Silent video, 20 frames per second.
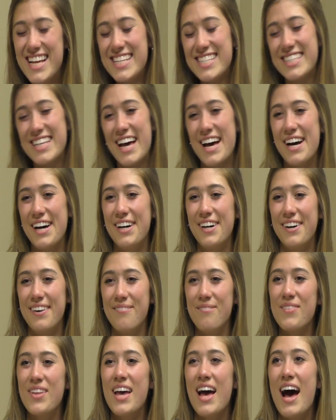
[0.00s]
So
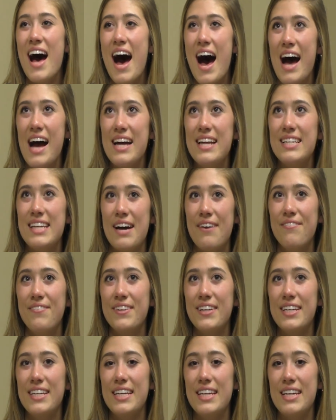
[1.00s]
I
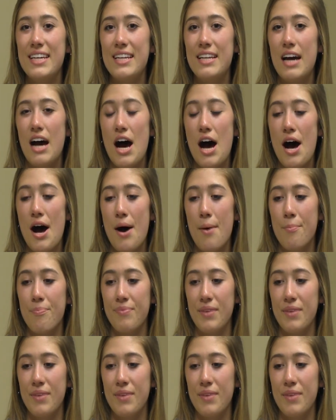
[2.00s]
definitely need um,